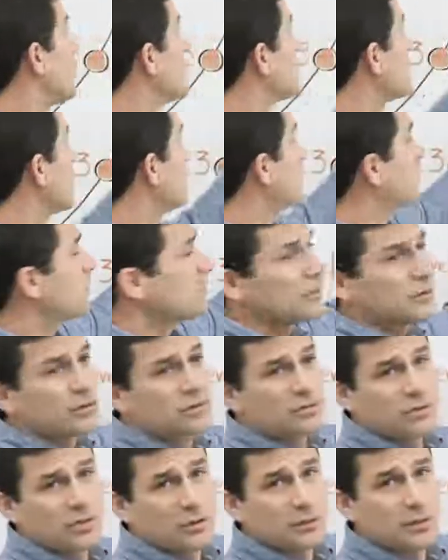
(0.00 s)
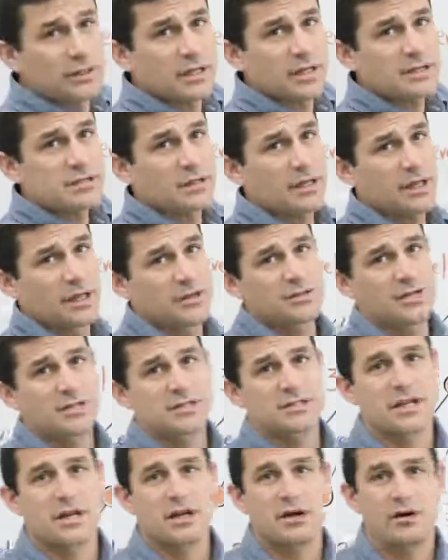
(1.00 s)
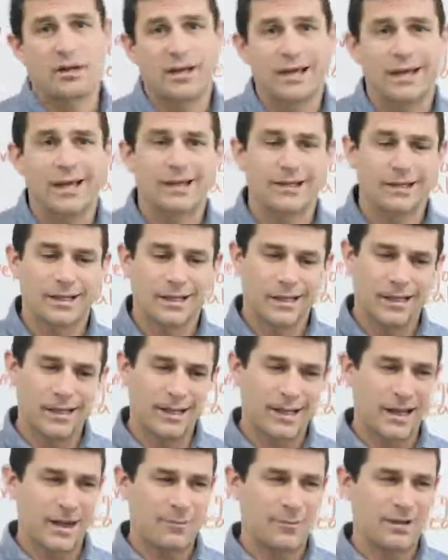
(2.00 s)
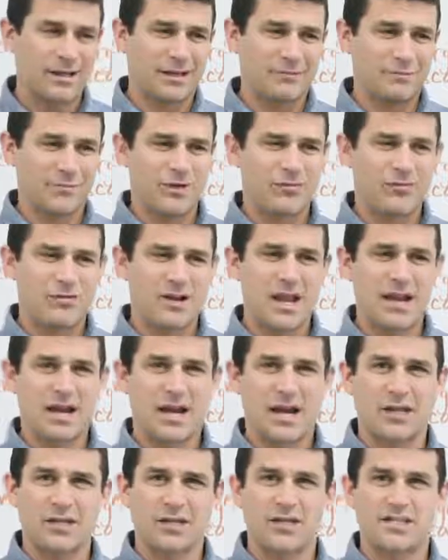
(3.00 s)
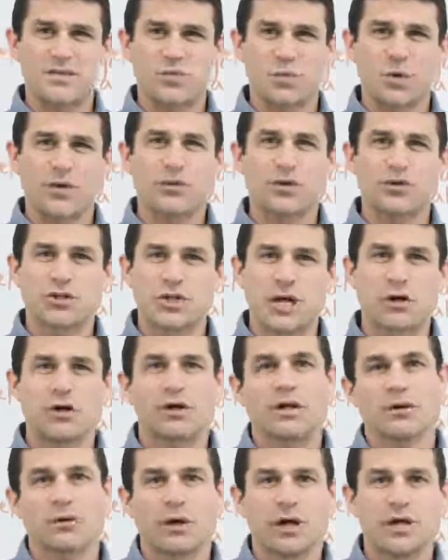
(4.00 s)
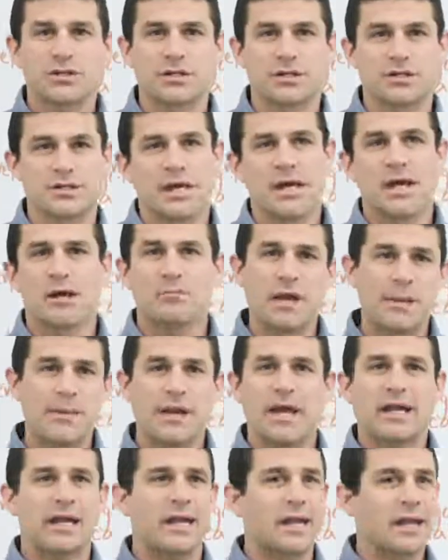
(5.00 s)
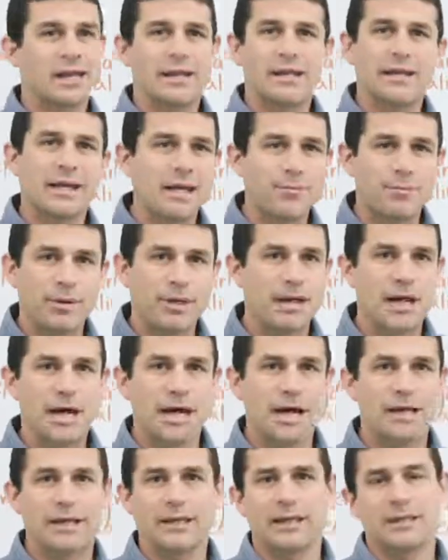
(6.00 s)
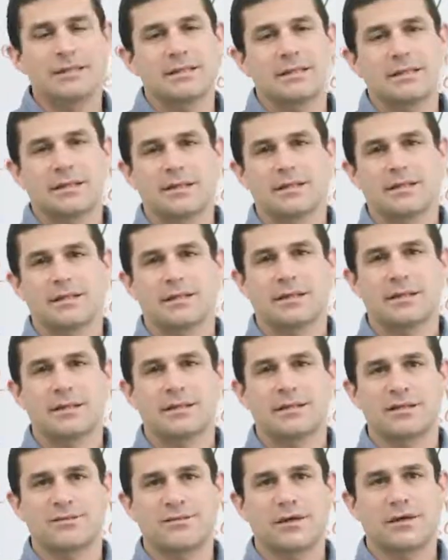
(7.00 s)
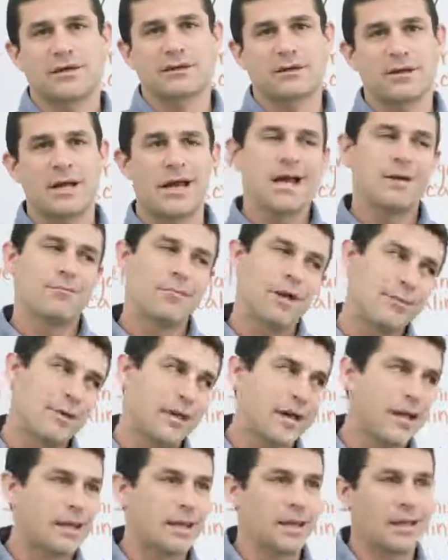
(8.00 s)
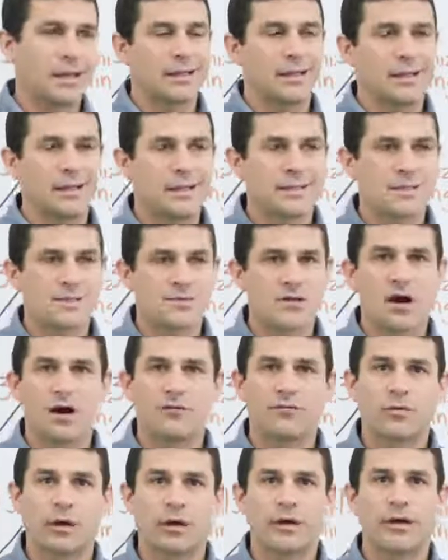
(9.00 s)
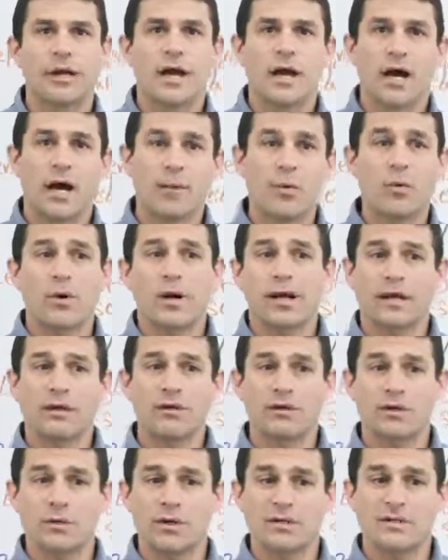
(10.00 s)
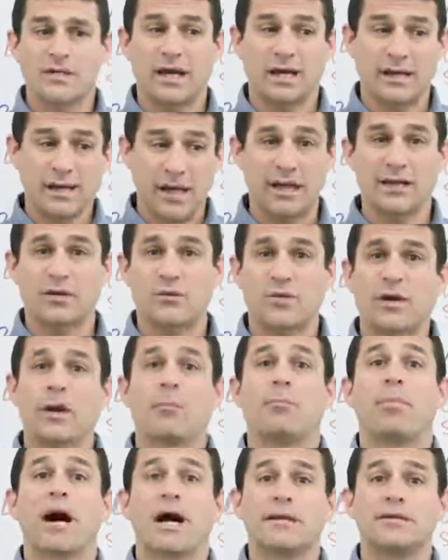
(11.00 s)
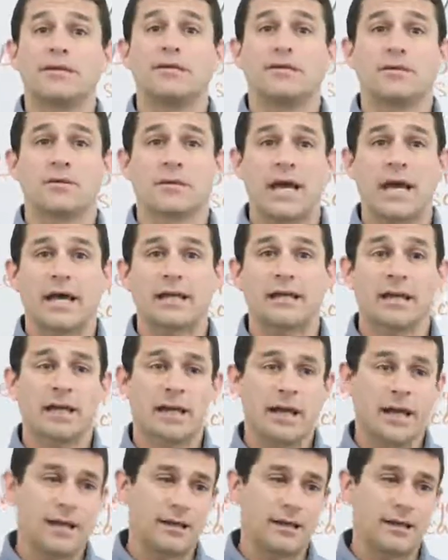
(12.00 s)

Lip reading: So doing this allows you to say, okay, I'm going to create kind of these swivel chair integrations. Maybe I can't get an API into this vendor. Maybe I can't get into this software. But what I can do is I can create a bot to do that.